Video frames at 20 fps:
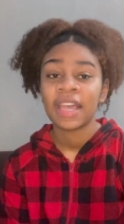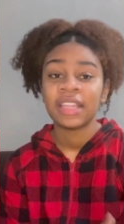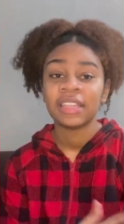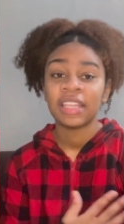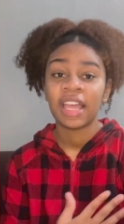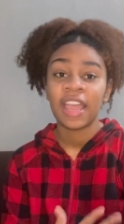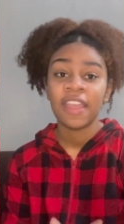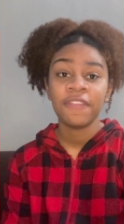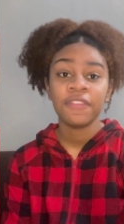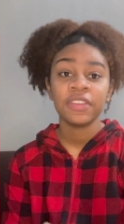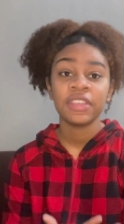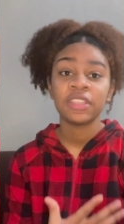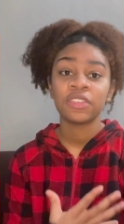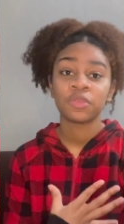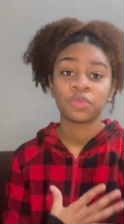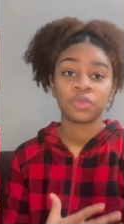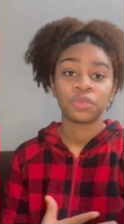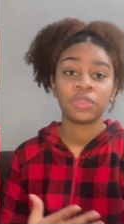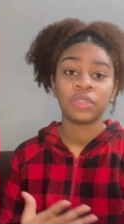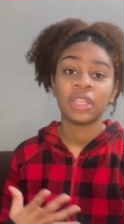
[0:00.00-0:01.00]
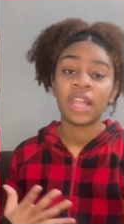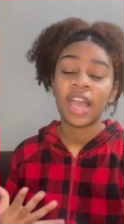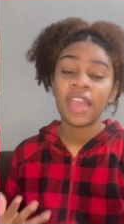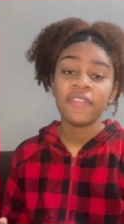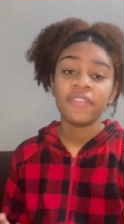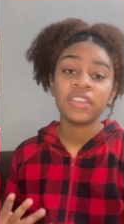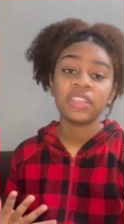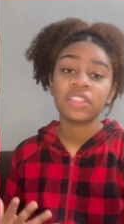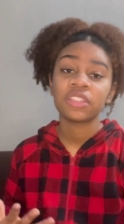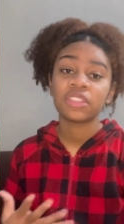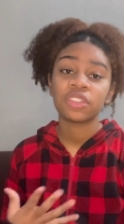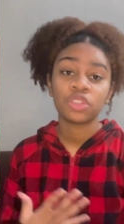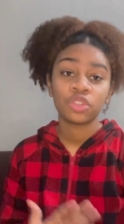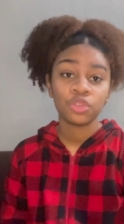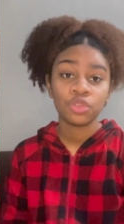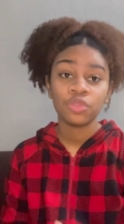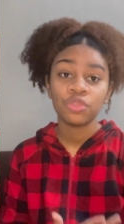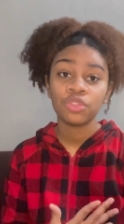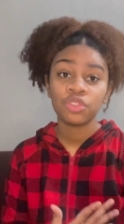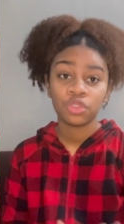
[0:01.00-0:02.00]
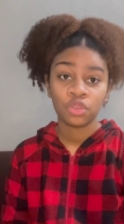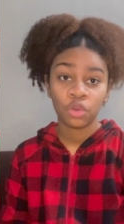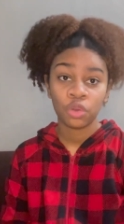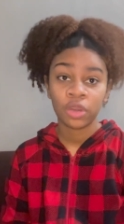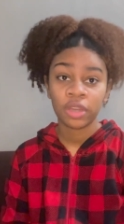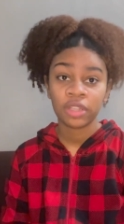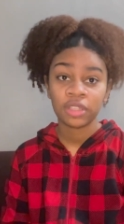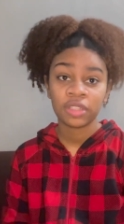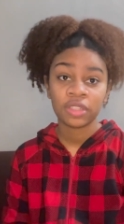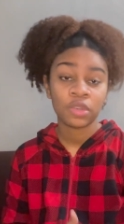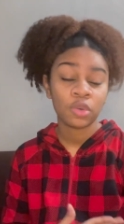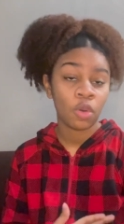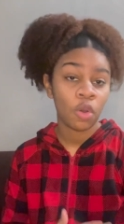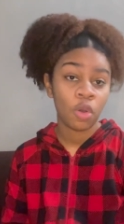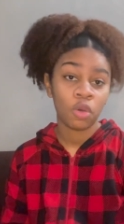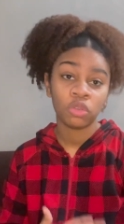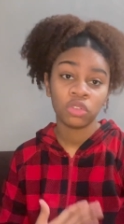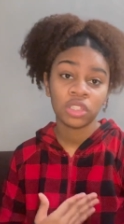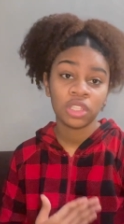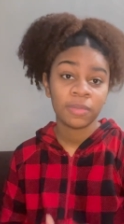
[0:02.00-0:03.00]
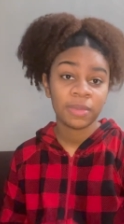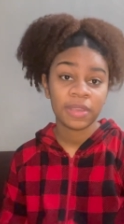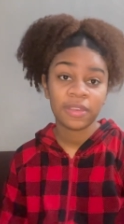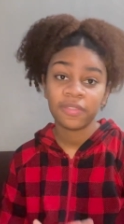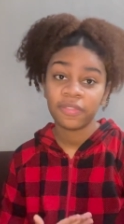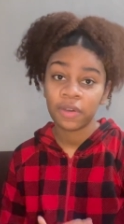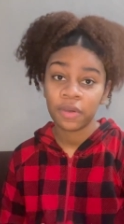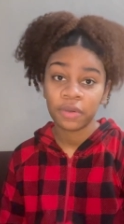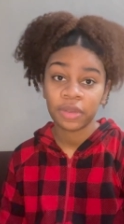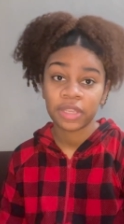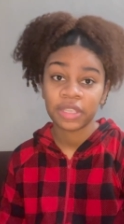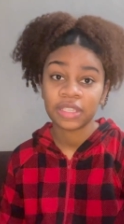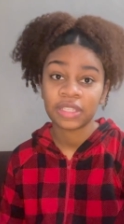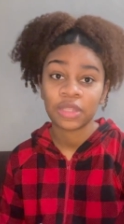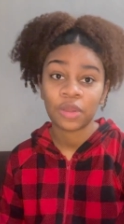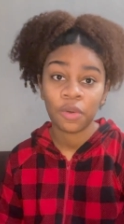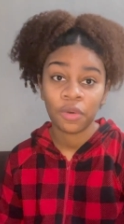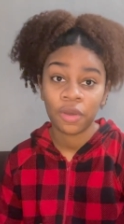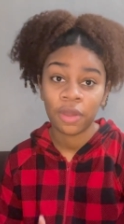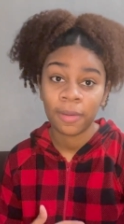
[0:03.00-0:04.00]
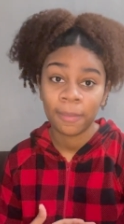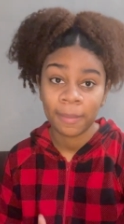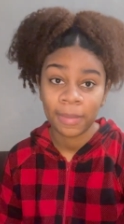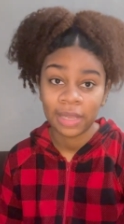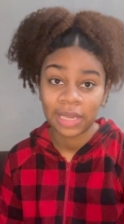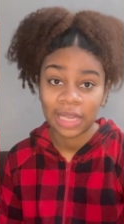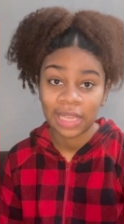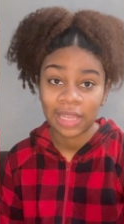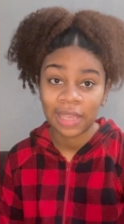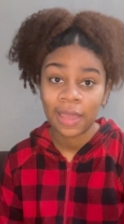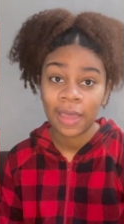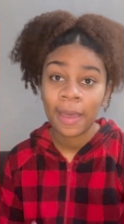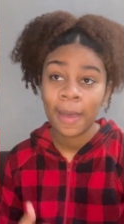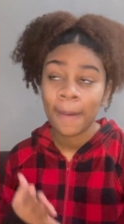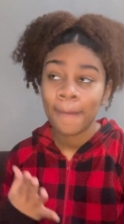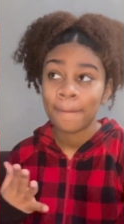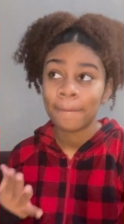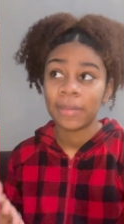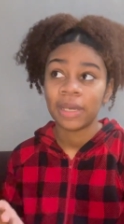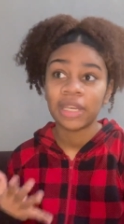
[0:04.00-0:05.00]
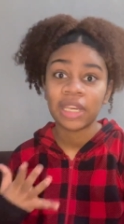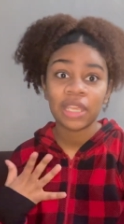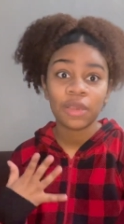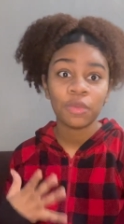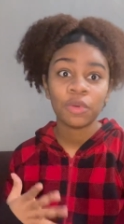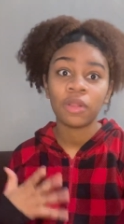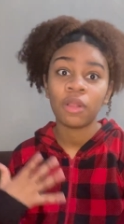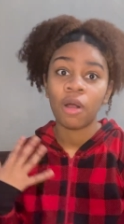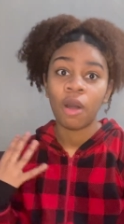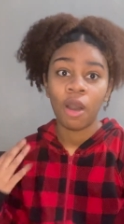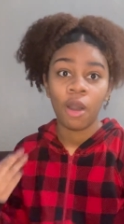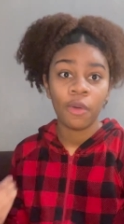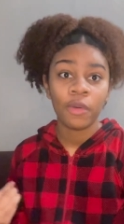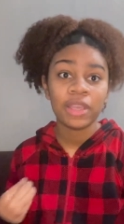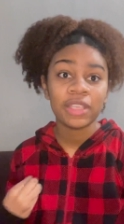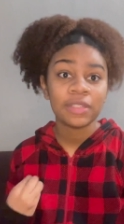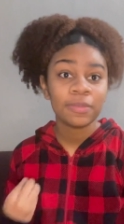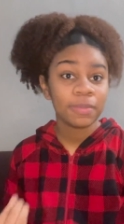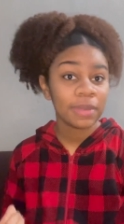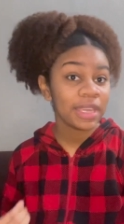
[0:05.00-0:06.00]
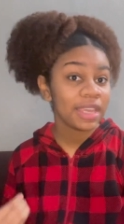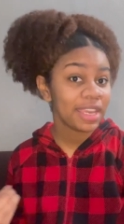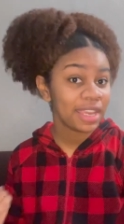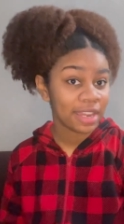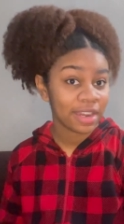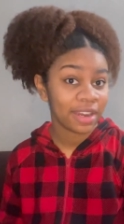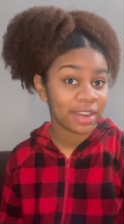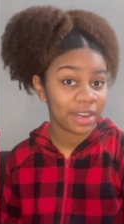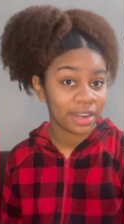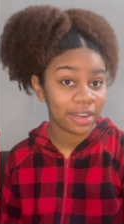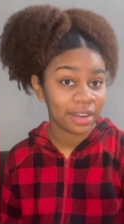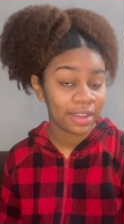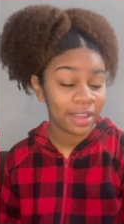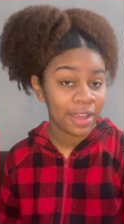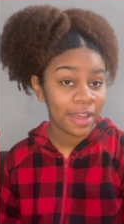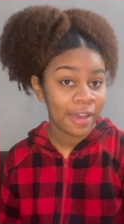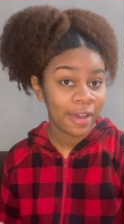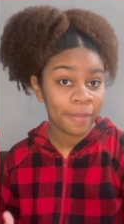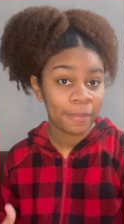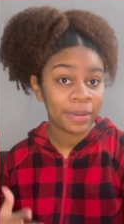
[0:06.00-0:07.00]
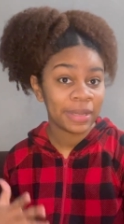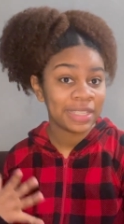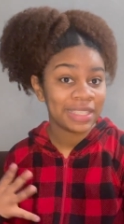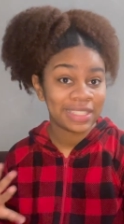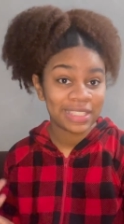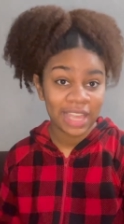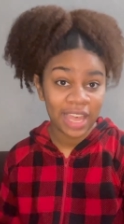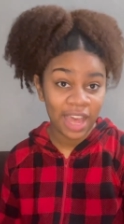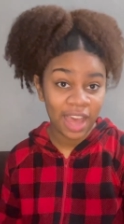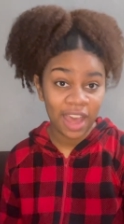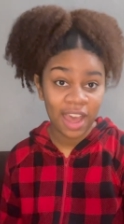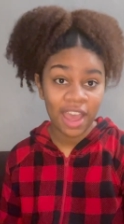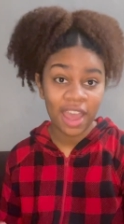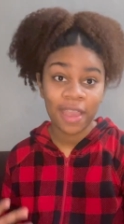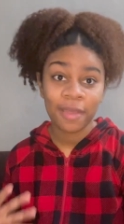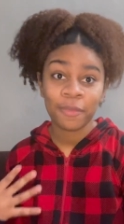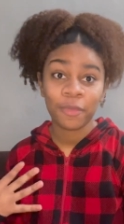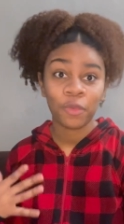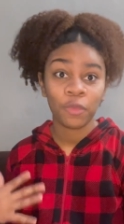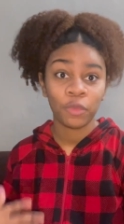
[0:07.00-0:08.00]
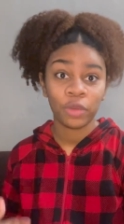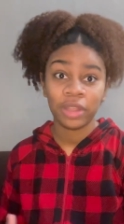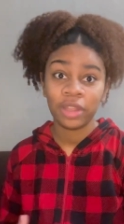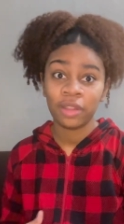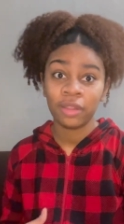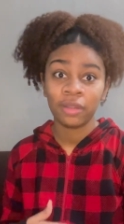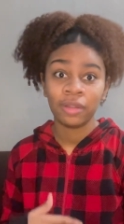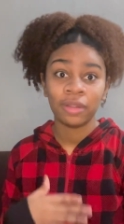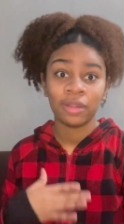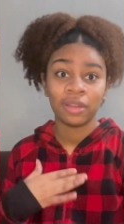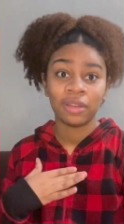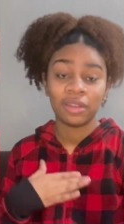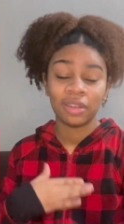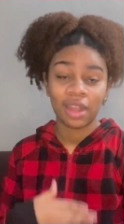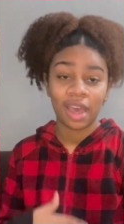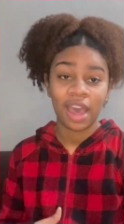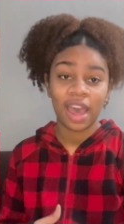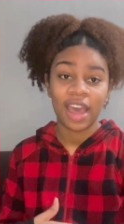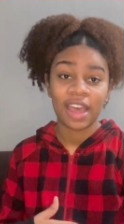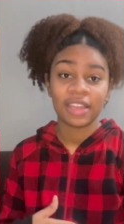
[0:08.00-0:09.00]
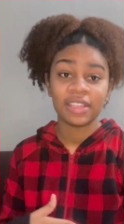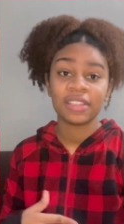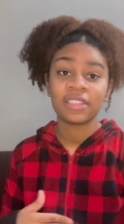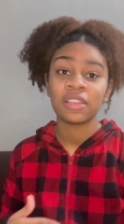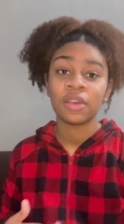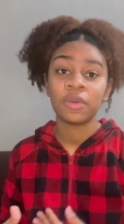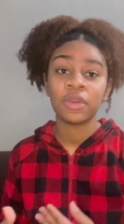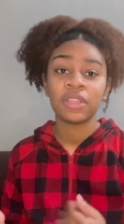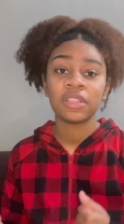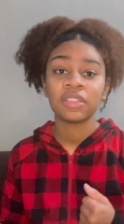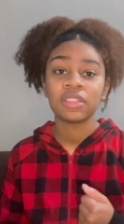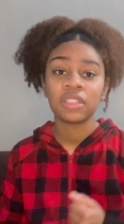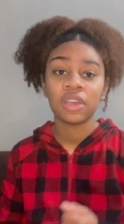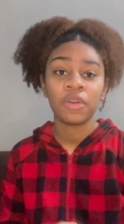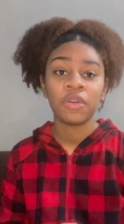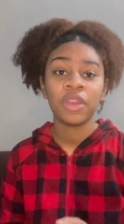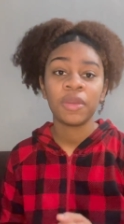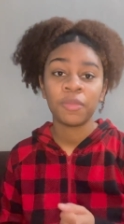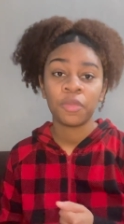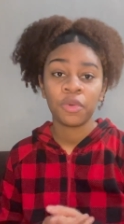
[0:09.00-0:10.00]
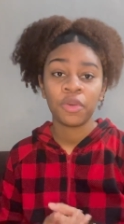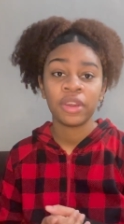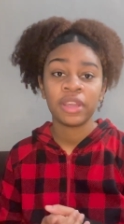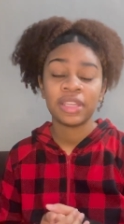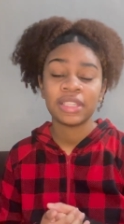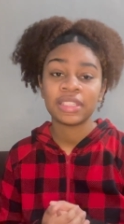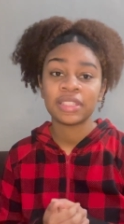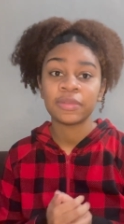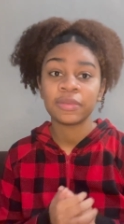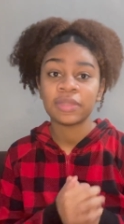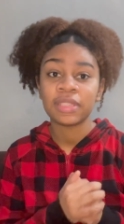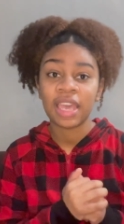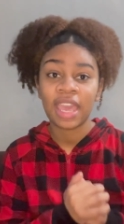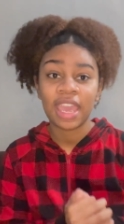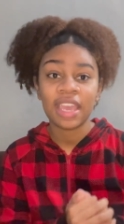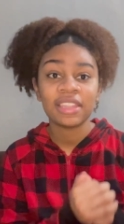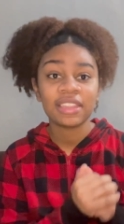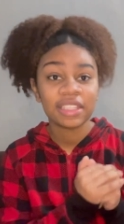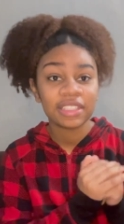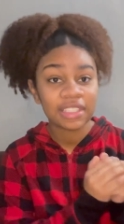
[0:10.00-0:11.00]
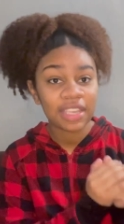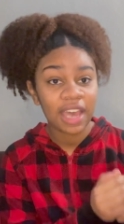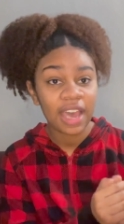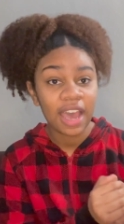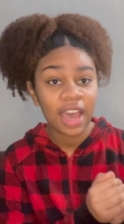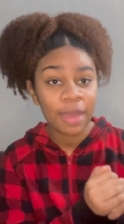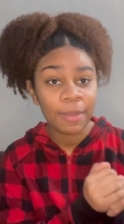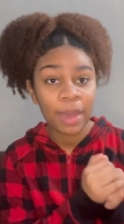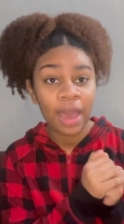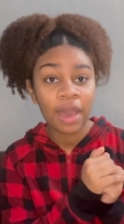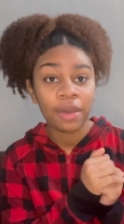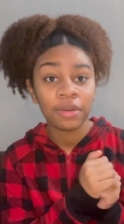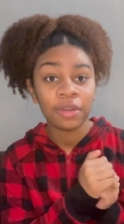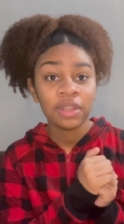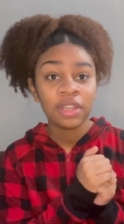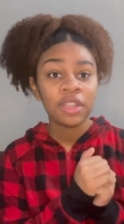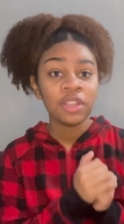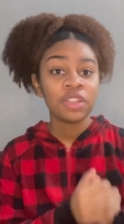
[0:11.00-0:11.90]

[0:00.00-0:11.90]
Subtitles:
Life is too short to only be focused on money. Money will always be here, but time will not. So it's so important to take the time out